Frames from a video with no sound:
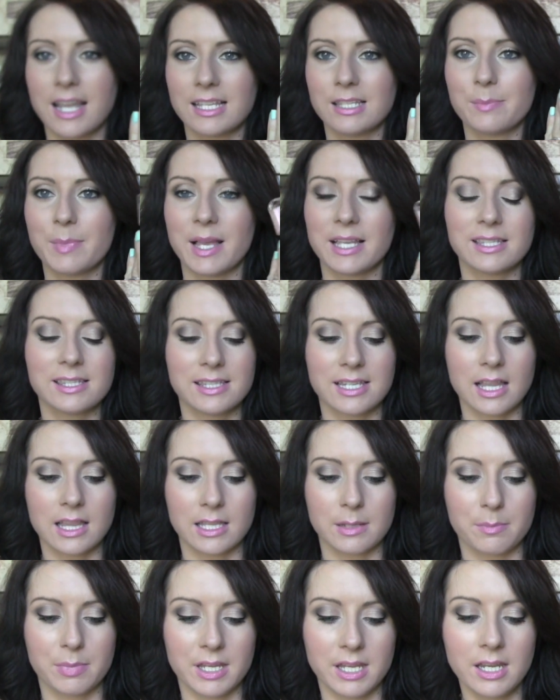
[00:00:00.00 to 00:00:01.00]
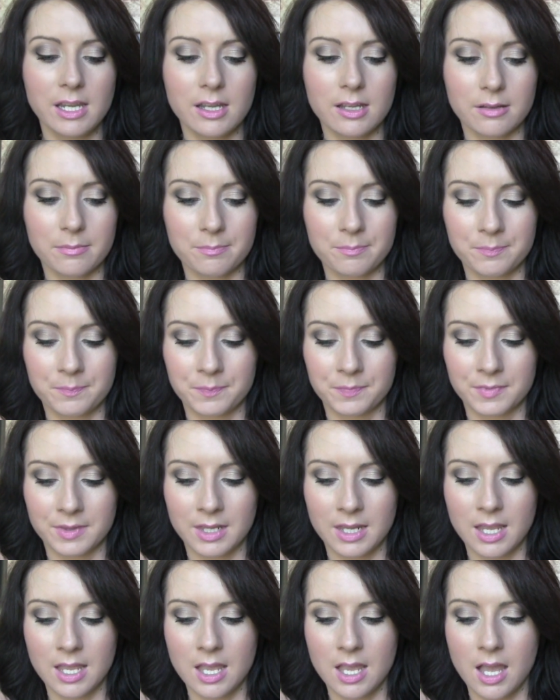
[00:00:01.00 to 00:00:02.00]
nice pastel pink.
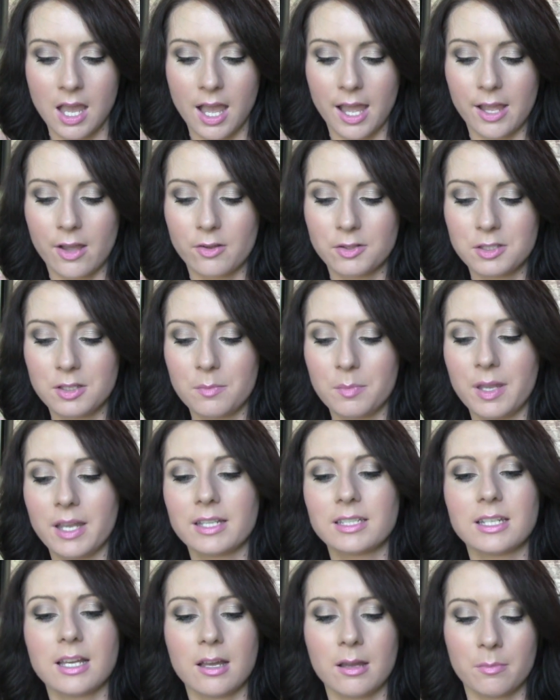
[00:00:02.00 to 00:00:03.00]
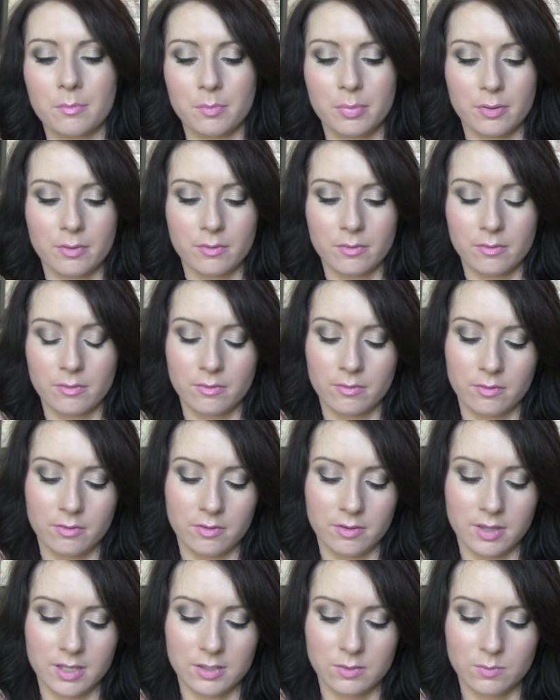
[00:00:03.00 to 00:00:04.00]
I also picked up,
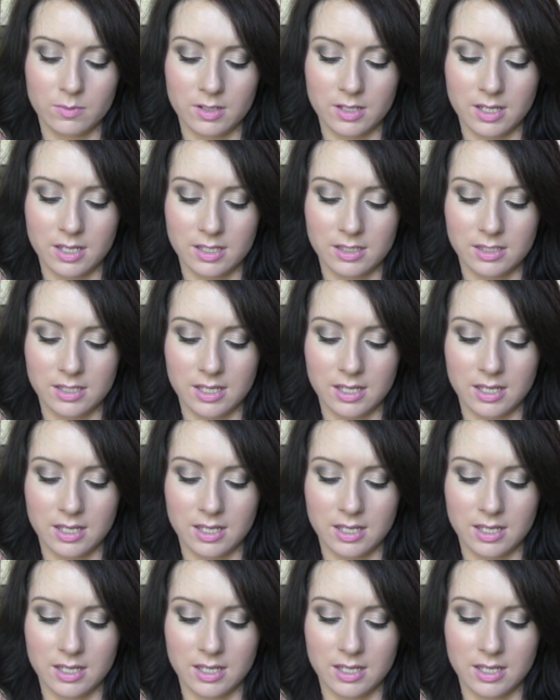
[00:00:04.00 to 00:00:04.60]
this one is